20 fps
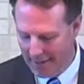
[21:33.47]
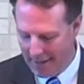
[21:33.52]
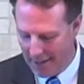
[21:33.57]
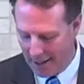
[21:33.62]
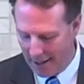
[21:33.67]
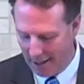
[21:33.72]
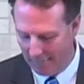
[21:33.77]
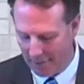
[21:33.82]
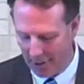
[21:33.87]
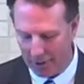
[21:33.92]

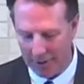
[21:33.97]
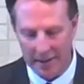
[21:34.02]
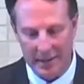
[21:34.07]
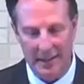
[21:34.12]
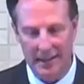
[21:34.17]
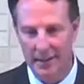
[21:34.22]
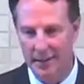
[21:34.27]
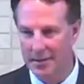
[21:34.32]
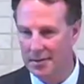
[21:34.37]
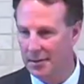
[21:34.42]
Our
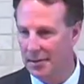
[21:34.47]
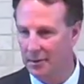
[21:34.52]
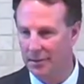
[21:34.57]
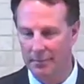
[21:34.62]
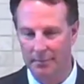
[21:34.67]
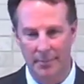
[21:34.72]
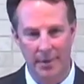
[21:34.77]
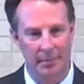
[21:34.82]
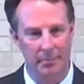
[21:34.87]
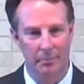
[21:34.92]
kids
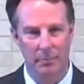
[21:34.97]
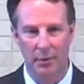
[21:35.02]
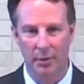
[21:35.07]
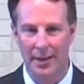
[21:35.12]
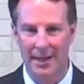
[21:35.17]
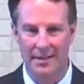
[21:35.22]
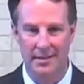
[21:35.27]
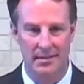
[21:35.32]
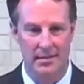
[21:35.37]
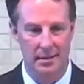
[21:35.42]
have been
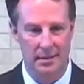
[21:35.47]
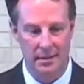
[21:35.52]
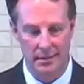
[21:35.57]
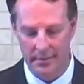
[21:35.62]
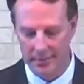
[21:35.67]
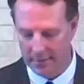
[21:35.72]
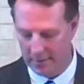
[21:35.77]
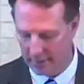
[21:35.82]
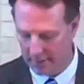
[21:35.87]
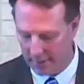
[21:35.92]
blessed
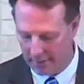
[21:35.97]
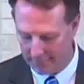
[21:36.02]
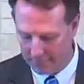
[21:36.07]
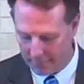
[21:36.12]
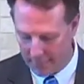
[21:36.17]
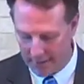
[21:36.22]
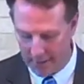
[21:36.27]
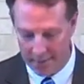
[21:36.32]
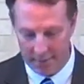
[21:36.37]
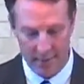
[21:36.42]
to
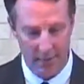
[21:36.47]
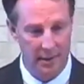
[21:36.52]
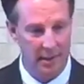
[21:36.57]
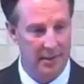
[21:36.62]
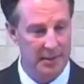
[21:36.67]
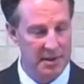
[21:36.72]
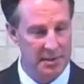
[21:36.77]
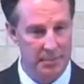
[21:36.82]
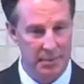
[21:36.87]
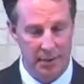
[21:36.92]
have been
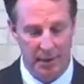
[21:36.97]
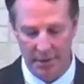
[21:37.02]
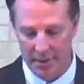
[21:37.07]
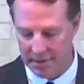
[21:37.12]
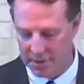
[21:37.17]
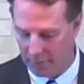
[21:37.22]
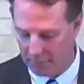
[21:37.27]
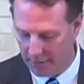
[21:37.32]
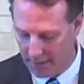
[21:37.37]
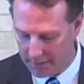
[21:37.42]

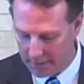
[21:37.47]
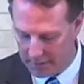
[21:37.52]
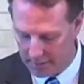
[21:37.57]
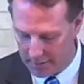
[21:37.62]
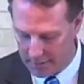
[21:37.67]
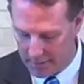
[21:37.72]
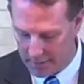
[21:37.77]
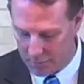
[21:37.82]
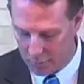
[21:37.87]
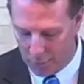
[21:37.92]
experienced so many
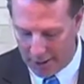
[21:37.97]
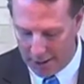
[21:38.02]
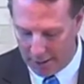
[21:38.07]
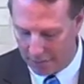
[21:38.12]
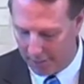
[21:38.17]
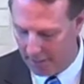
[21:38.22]
things as well.